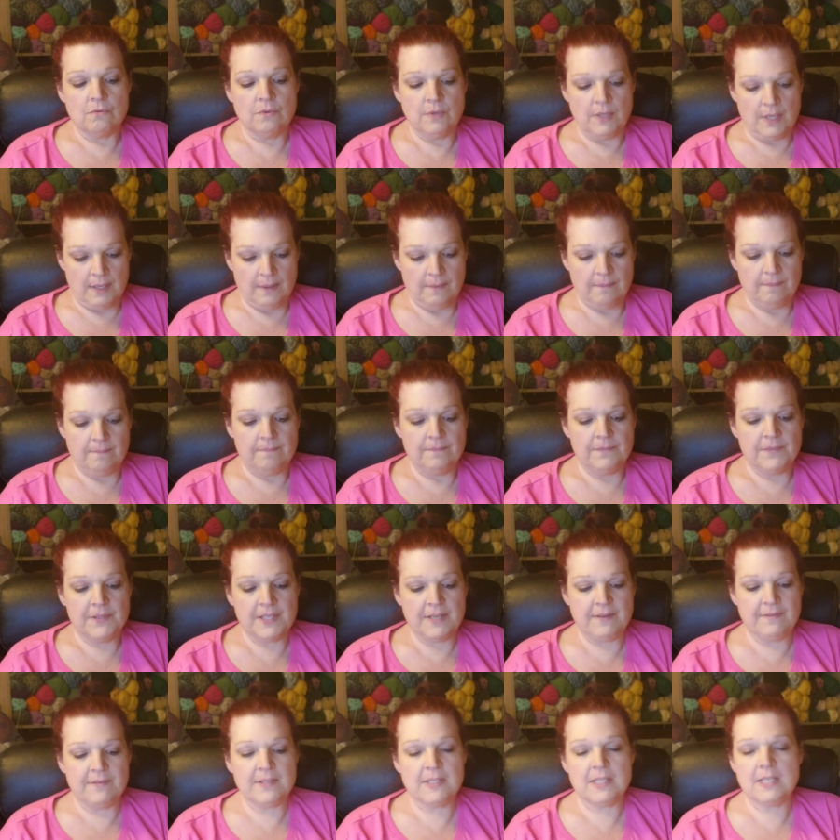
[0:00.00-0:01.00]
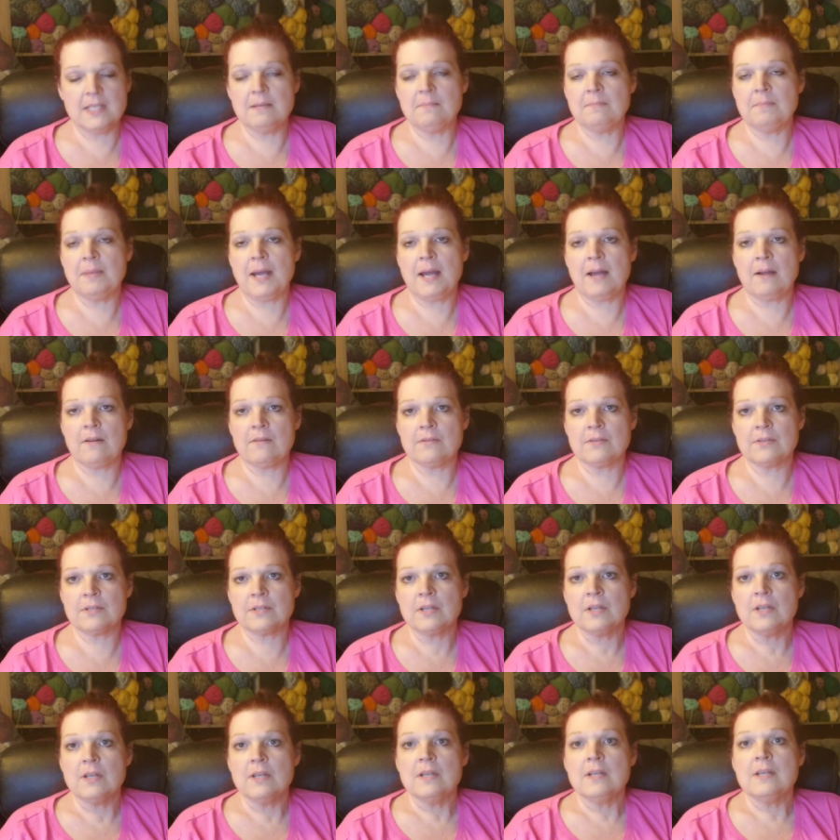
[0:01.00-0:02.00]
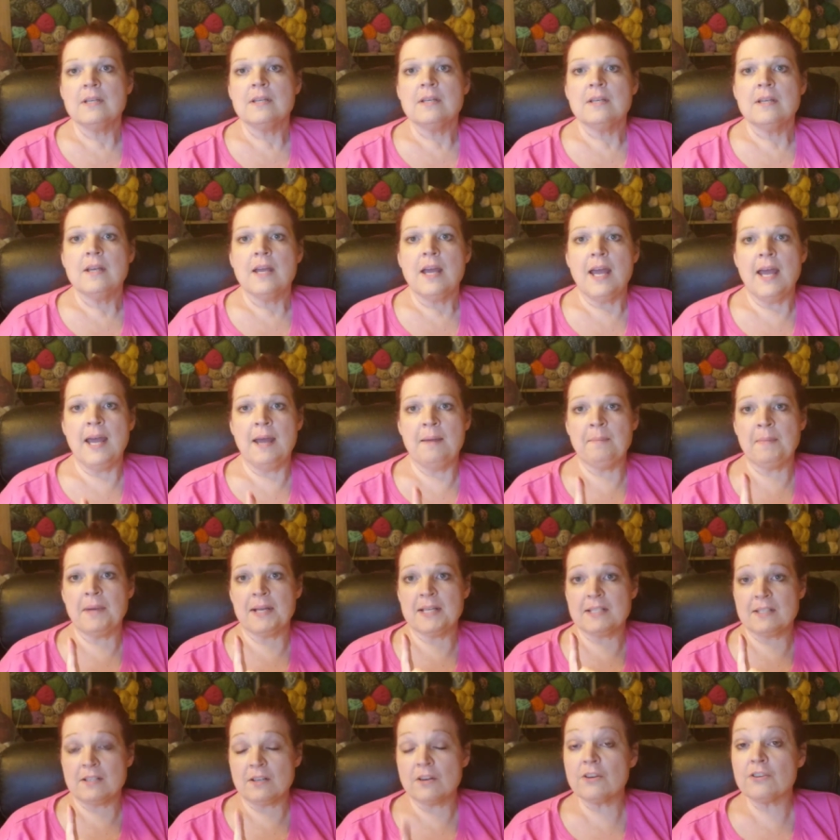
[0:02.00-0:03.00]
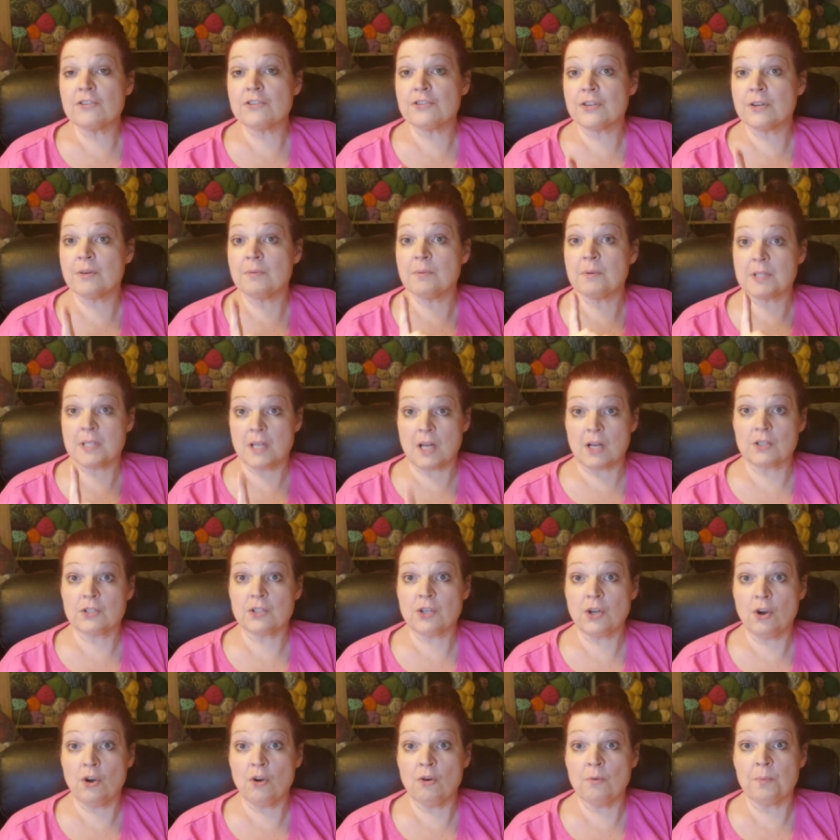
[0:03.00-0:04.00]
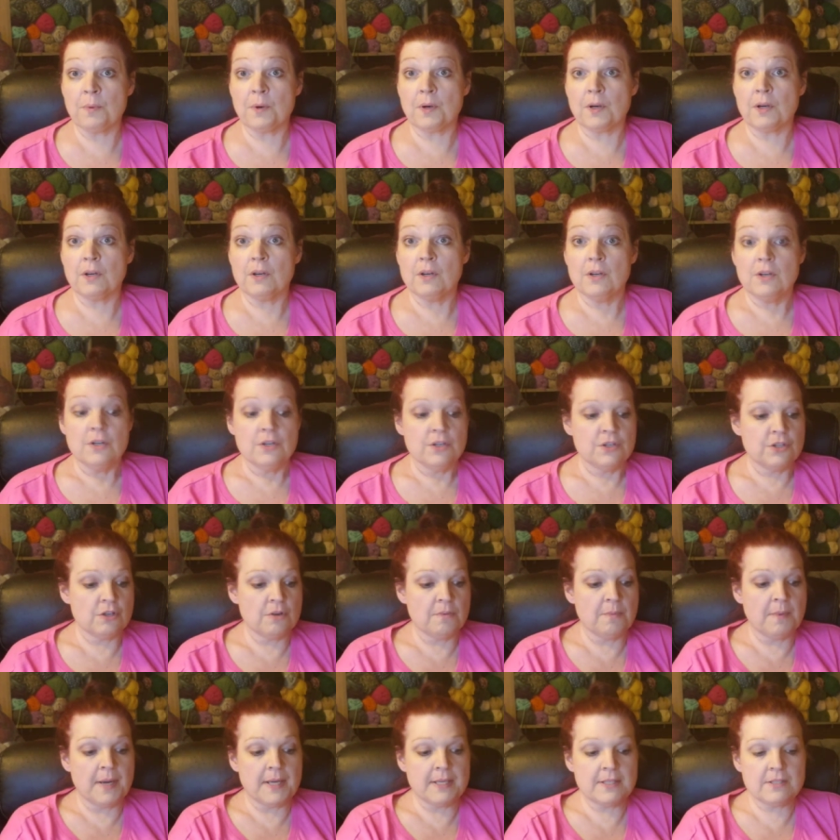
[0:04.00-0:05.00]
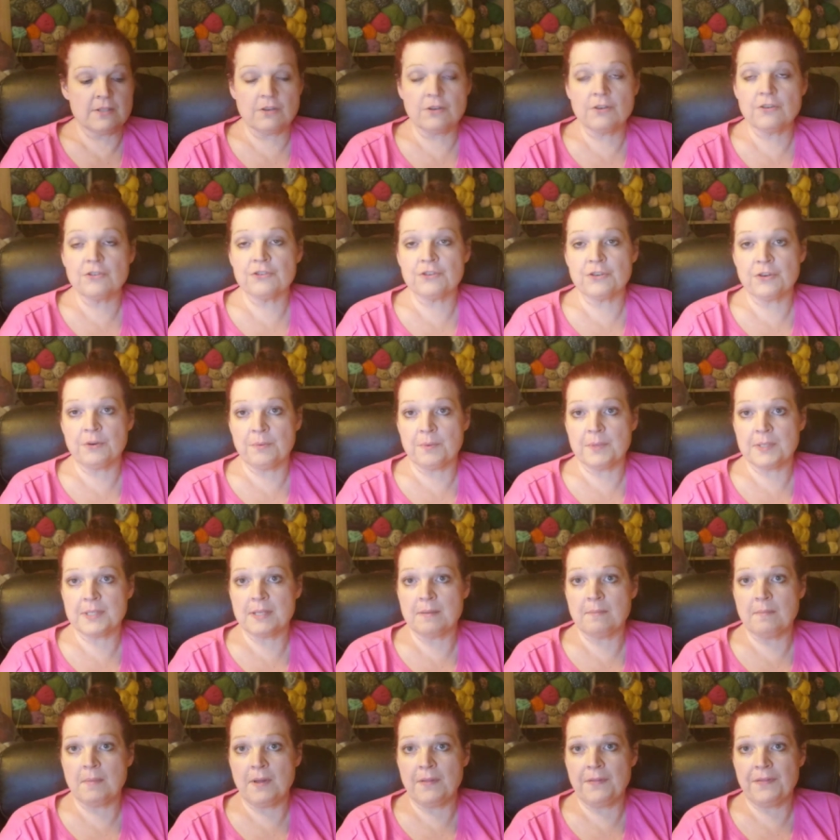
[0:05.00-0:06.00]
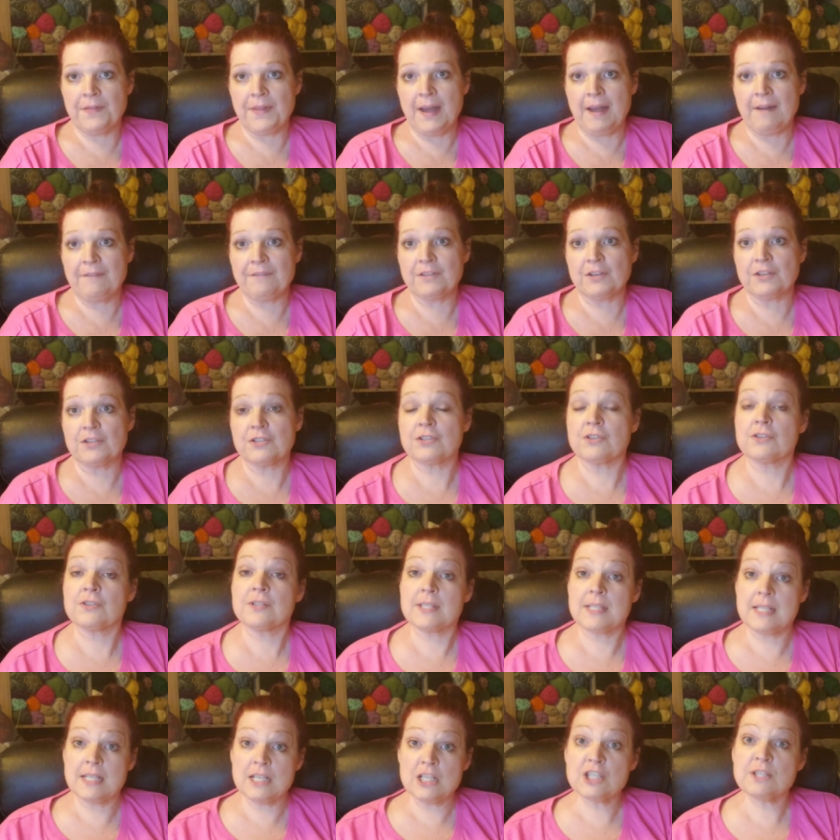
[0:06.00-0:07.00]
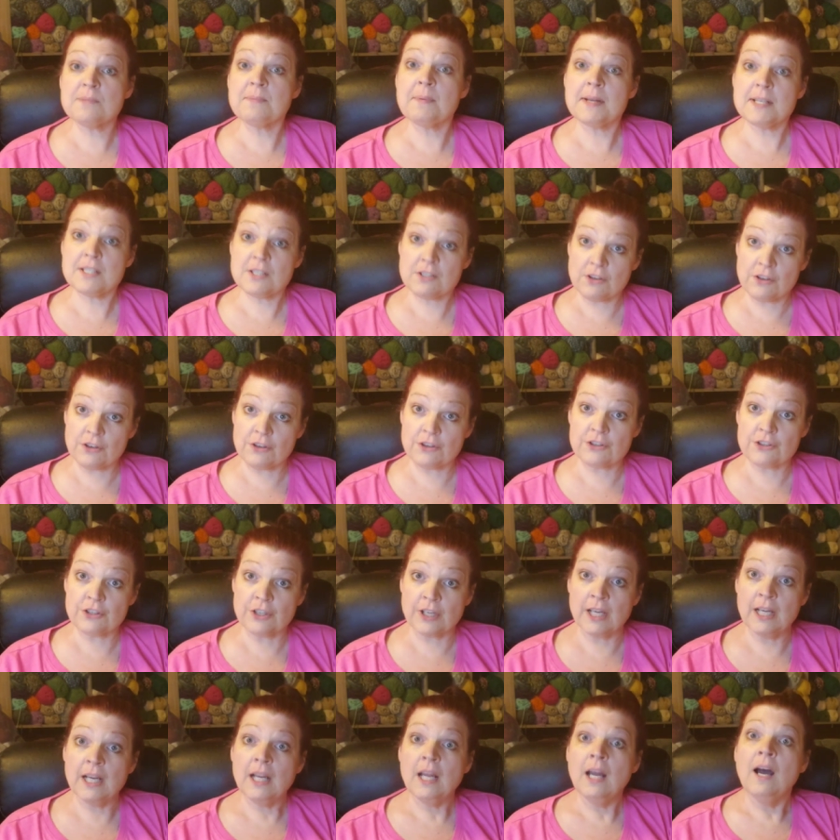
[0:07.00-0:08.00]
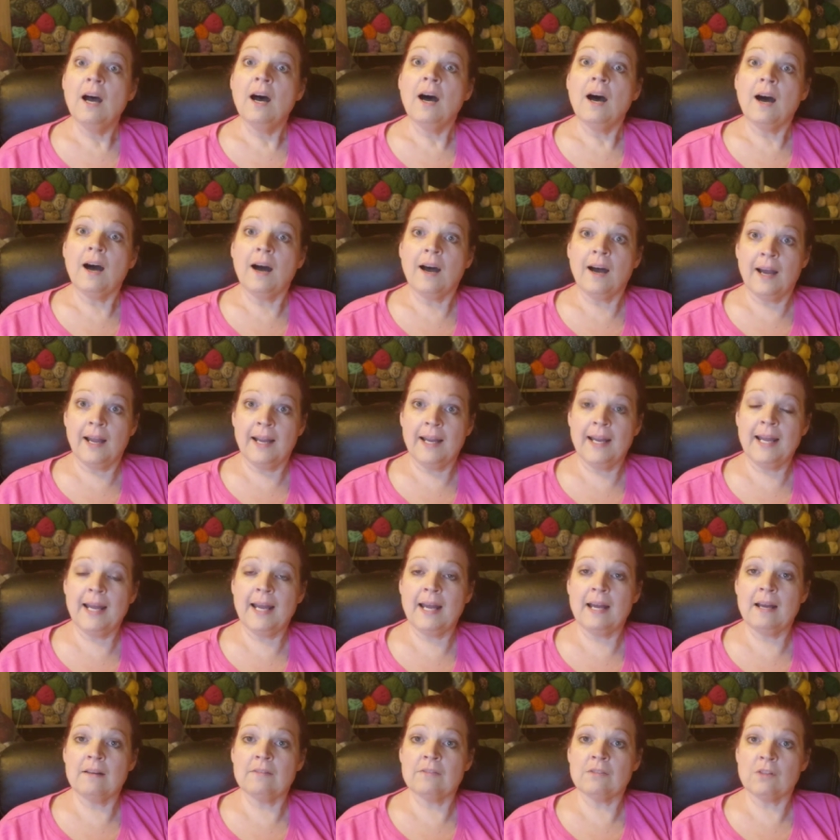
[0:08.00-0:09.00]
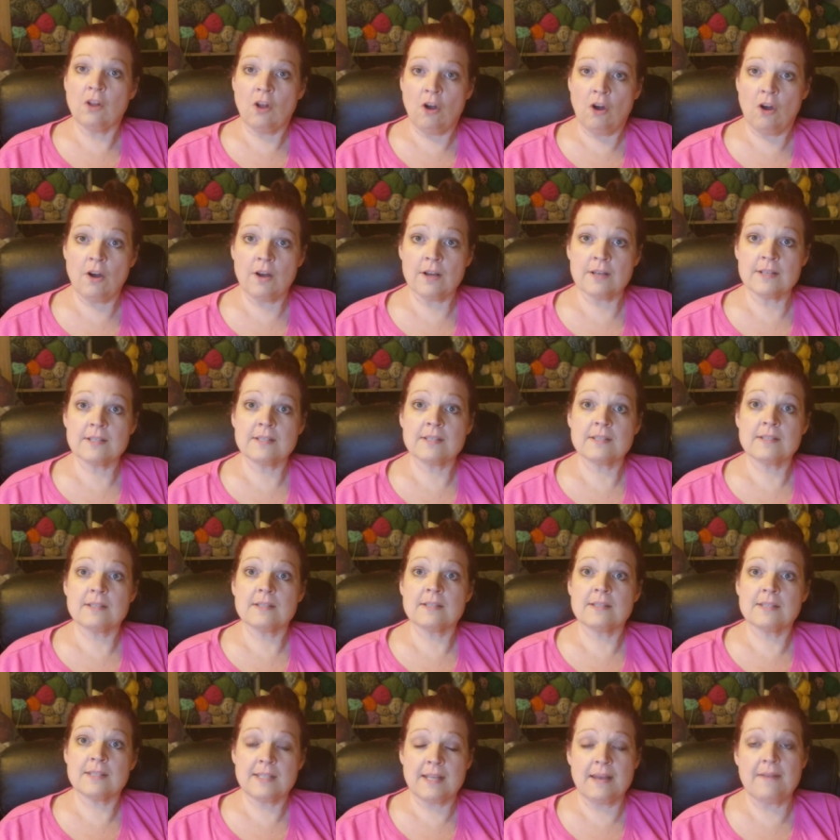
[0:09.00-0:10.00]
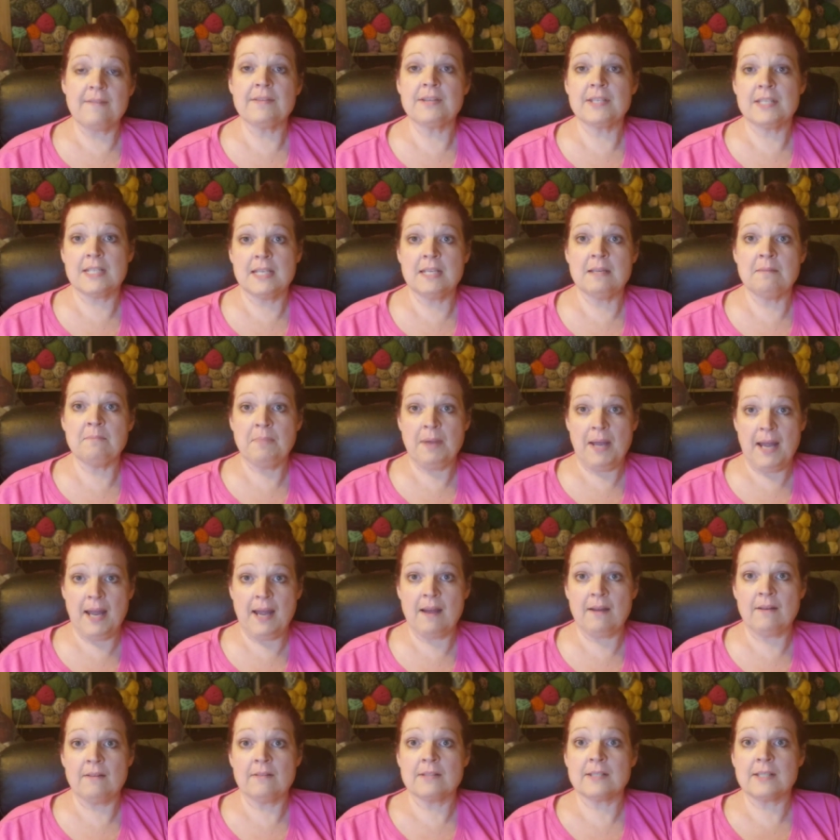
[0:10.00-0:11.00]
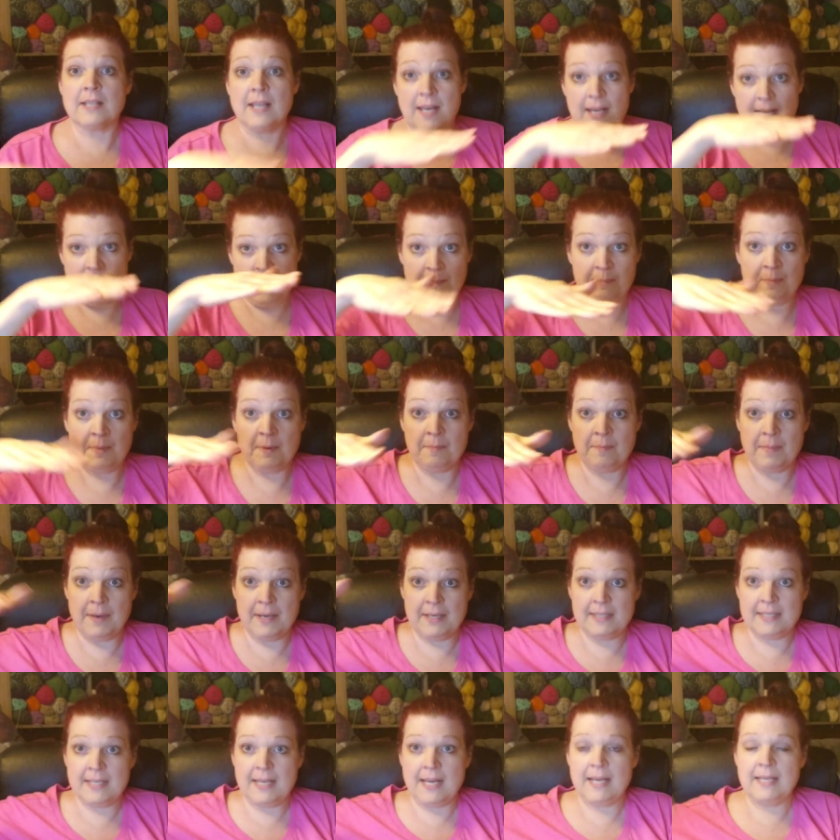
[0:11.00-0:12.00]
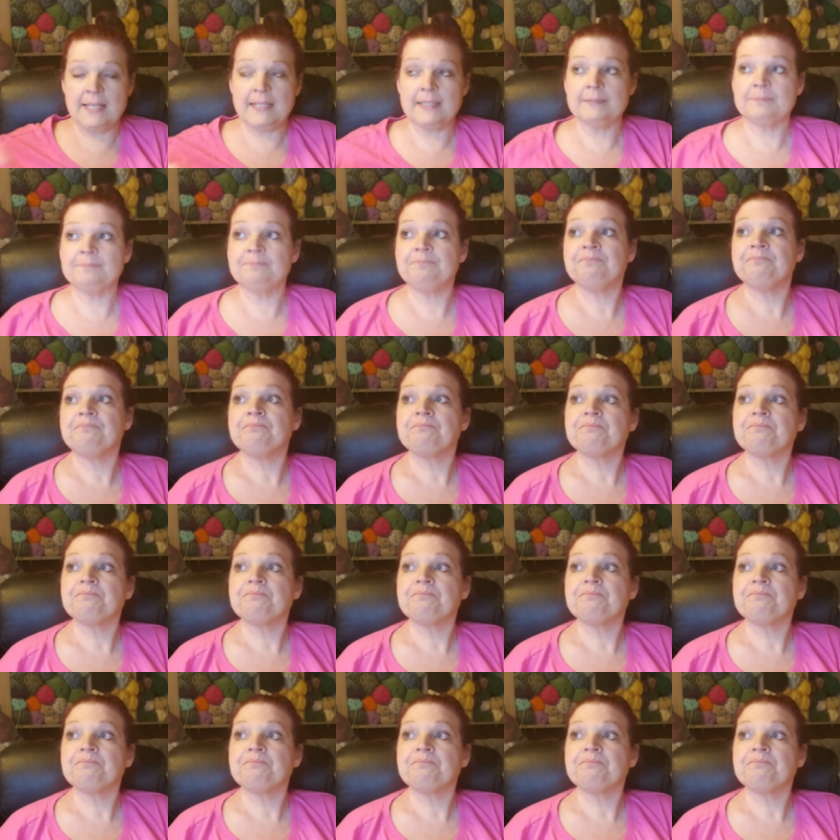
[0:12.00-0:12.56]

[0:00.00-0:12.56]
Yeah, 17 pounds. And my surgery was October. So my surgery was the month after. So since my surgery, I have lost 17 pounds and have been maintaining.